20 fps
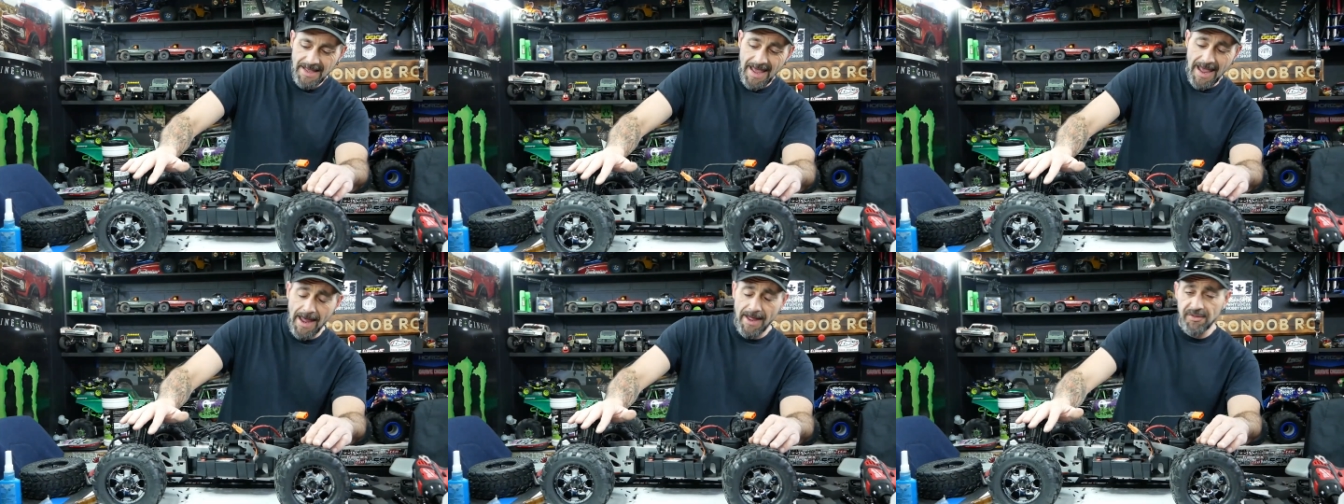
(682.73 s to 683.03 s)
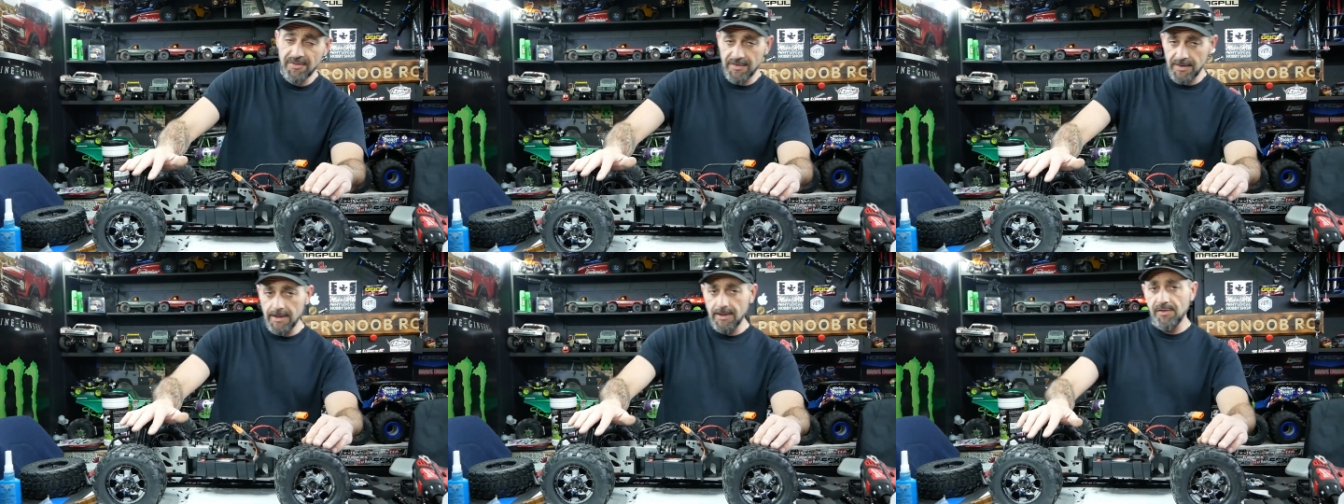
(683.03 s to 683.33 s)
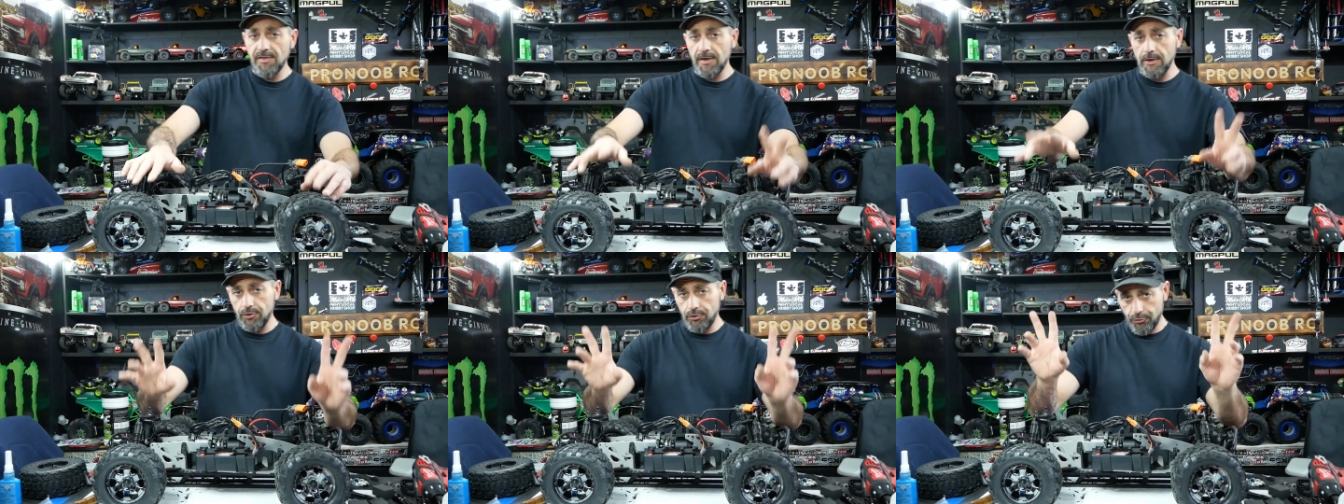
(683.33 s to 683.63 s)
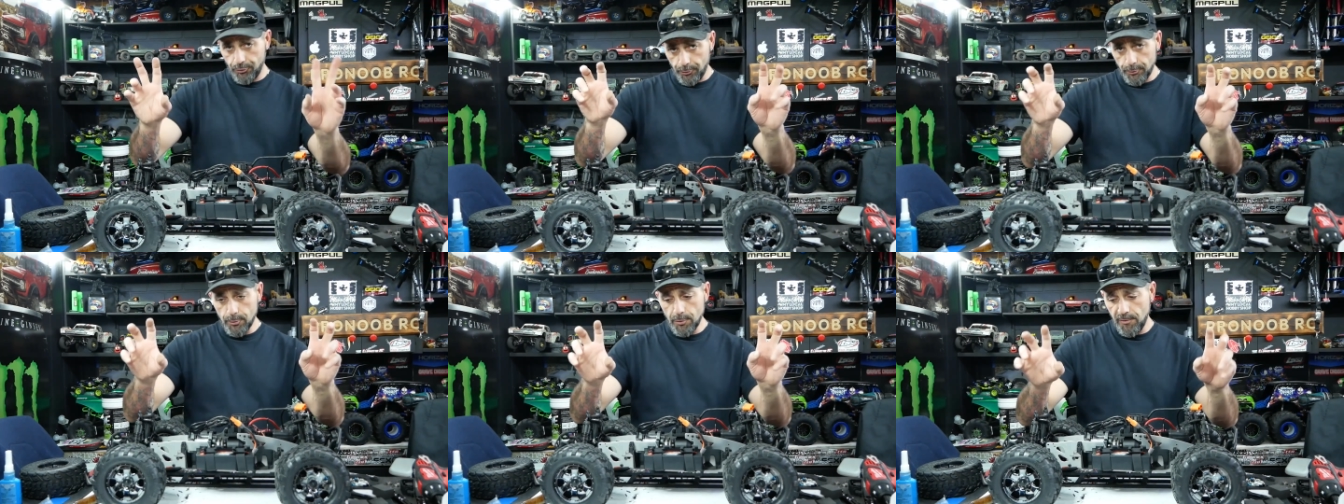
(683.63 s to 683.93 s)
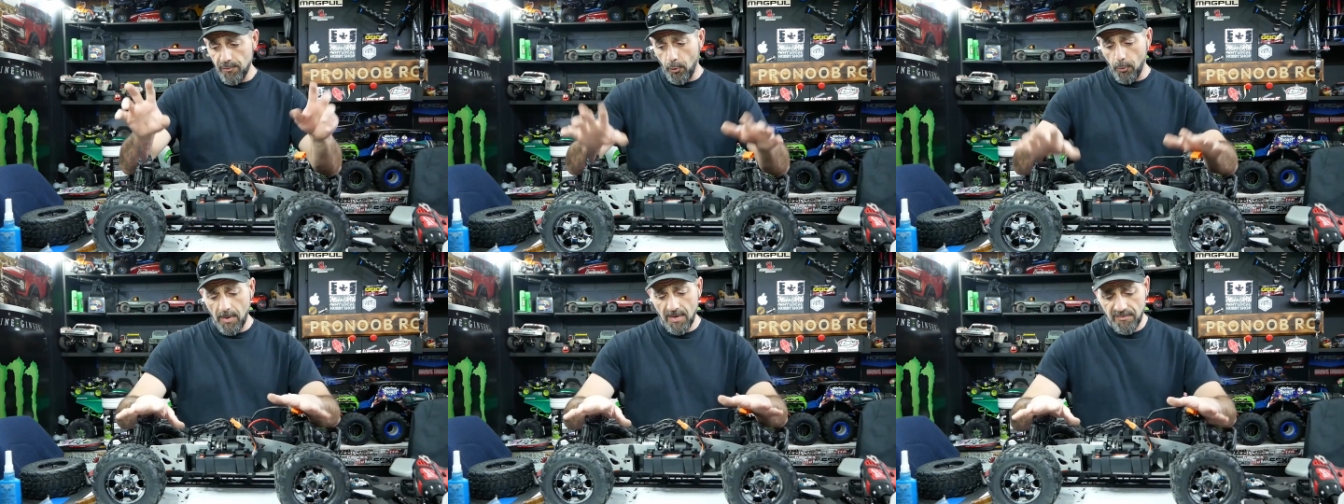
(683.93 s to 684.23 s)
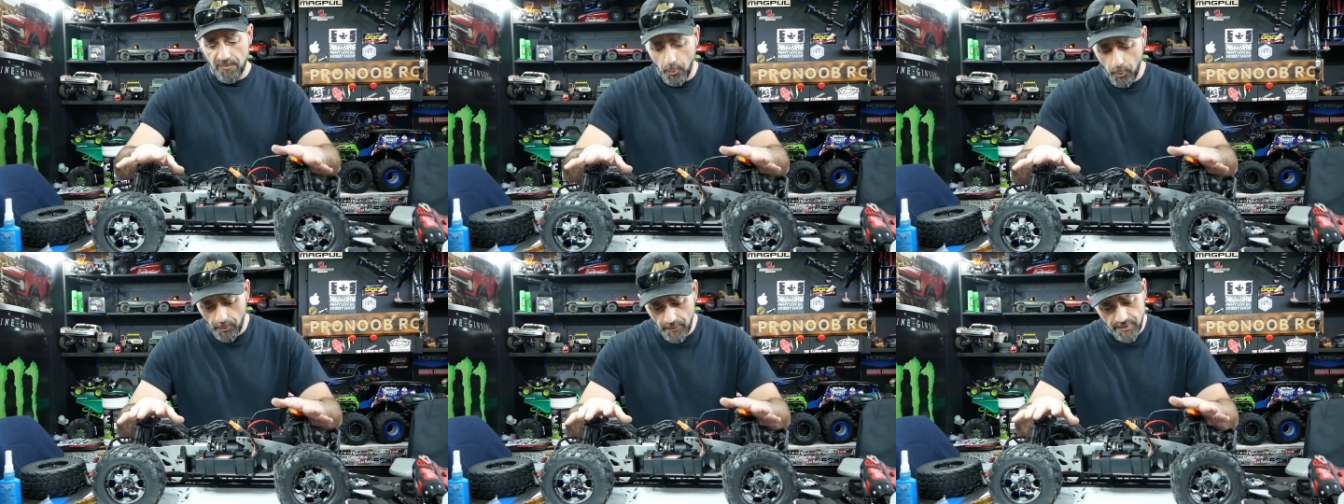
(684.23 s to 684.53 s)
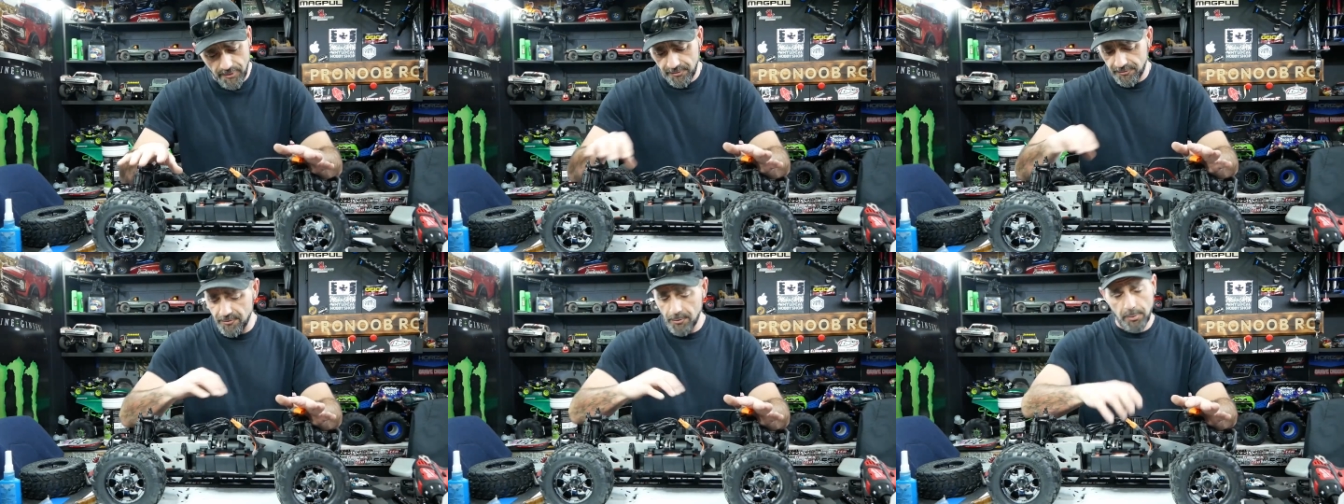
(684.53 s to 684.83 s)
as it is a true 4x4,
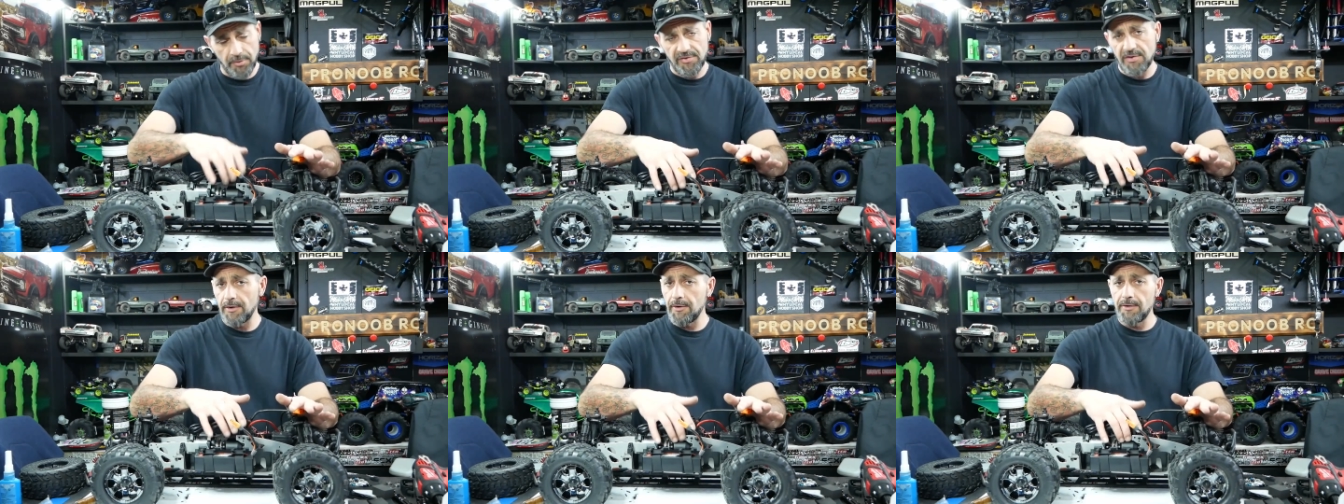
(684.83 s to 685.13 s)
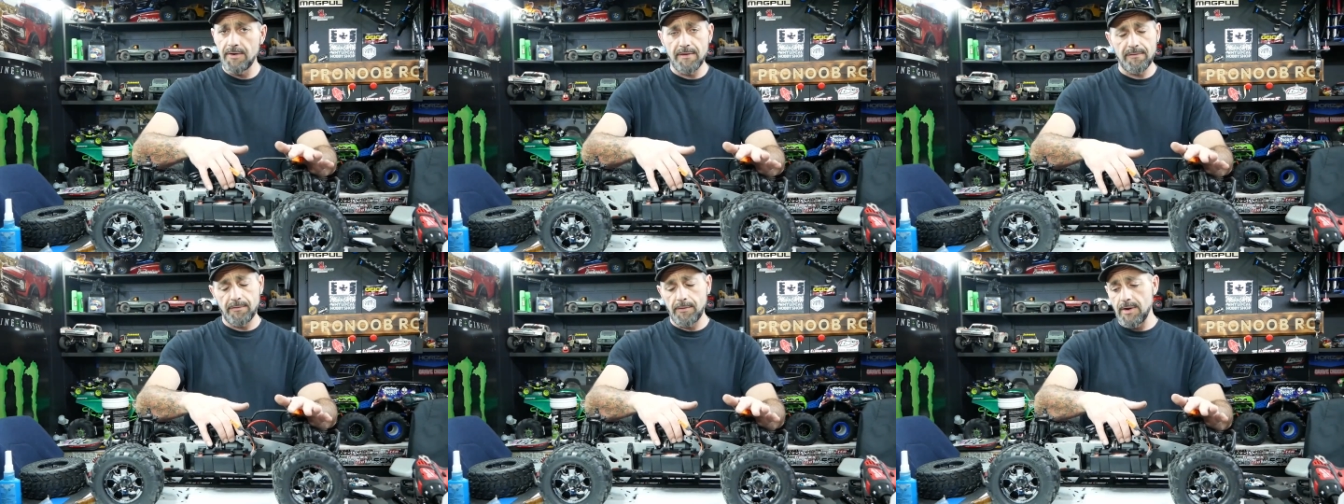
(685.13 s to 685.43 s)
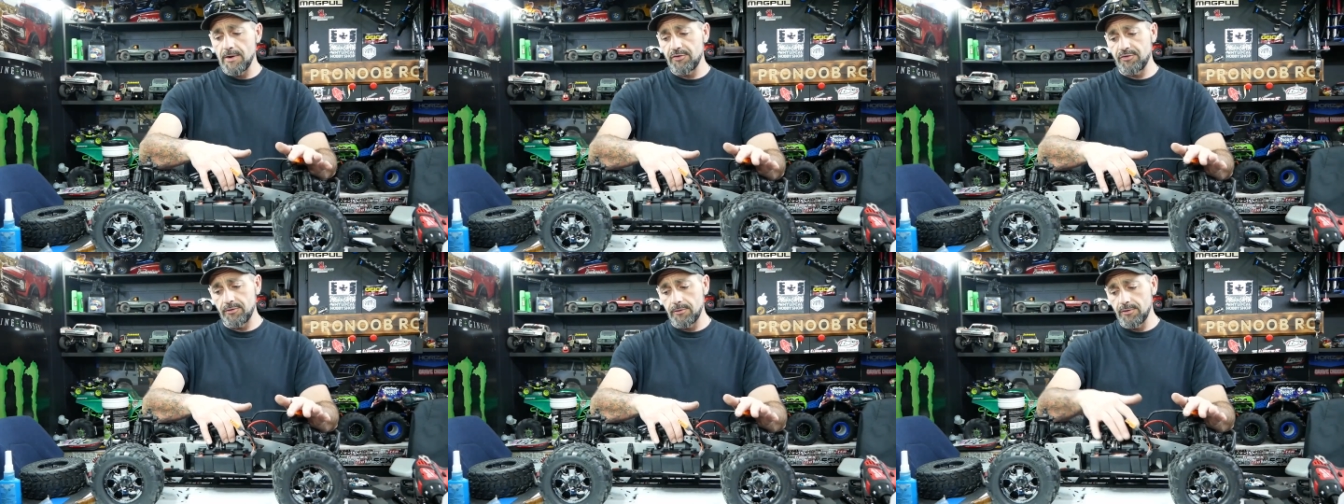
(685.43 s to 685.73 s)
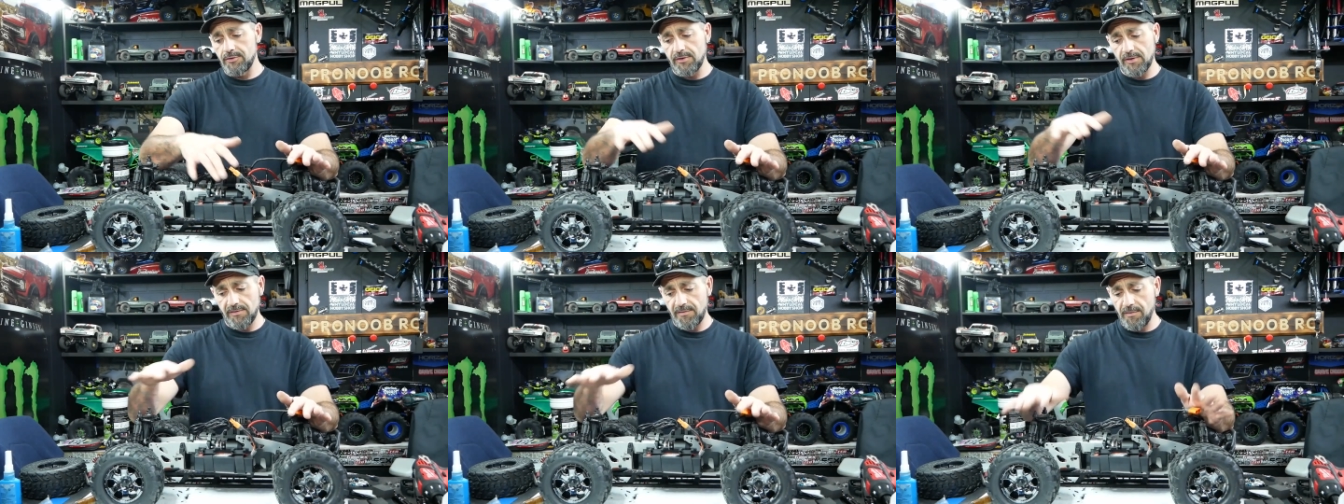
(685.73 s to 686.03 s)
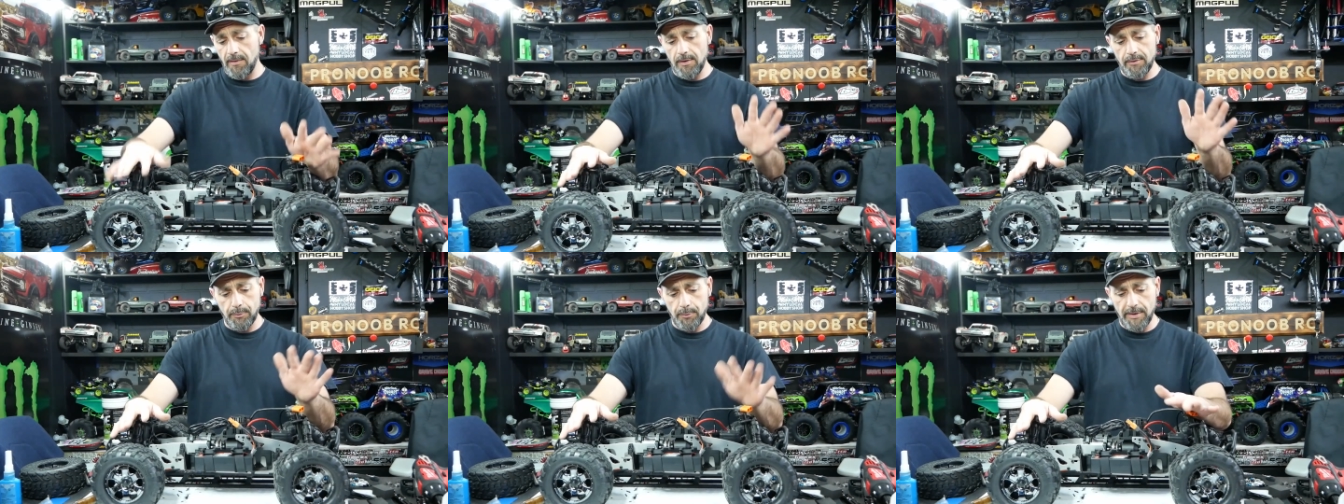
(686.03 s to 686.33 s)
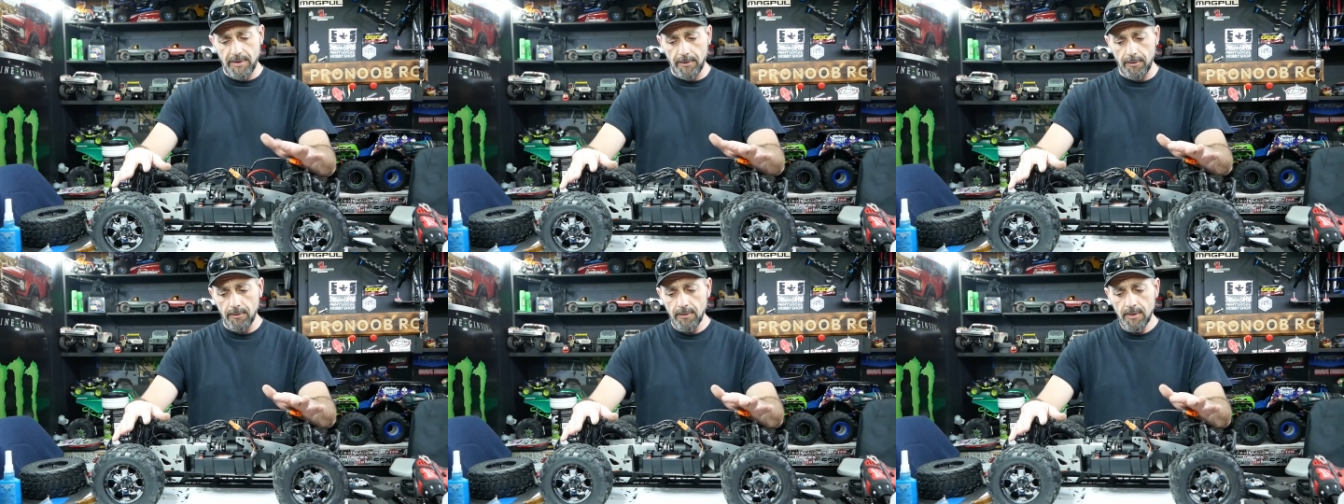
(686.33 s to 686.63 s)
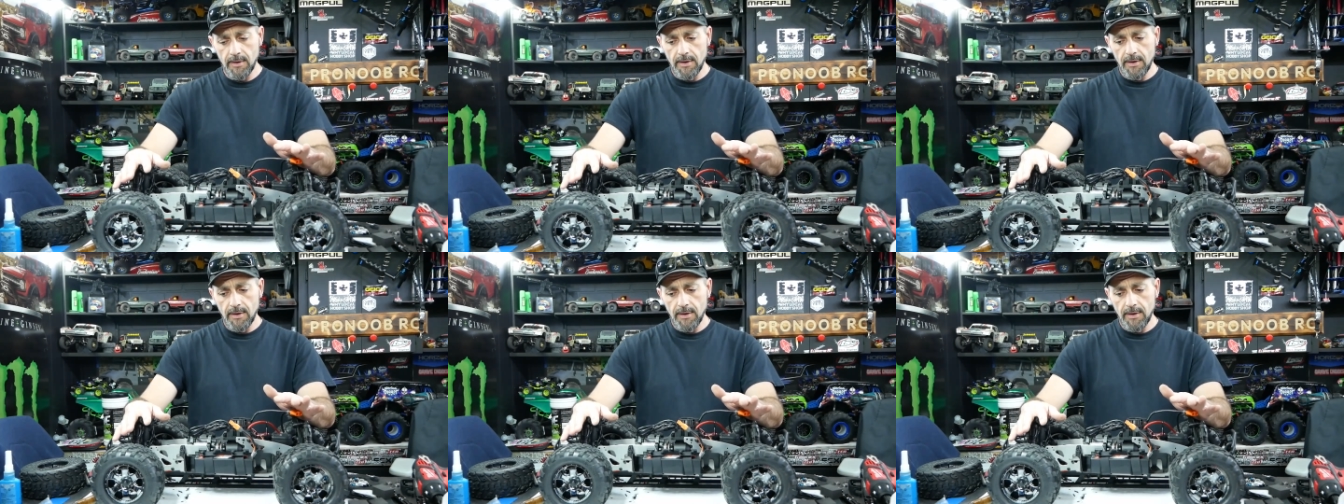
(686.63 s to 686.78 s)
there's no center differential, just front and rear,